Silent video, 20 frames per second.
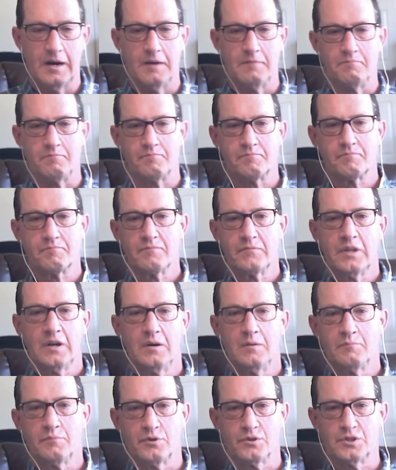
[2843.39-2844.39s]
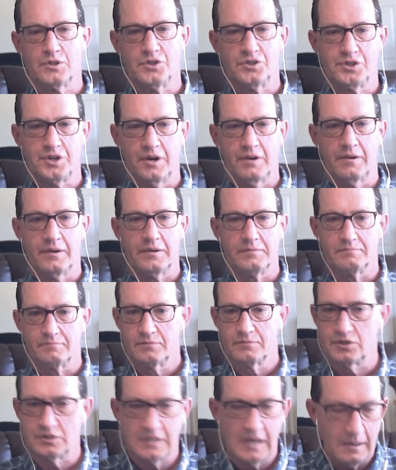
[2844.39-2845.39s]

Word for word: um, person sharing.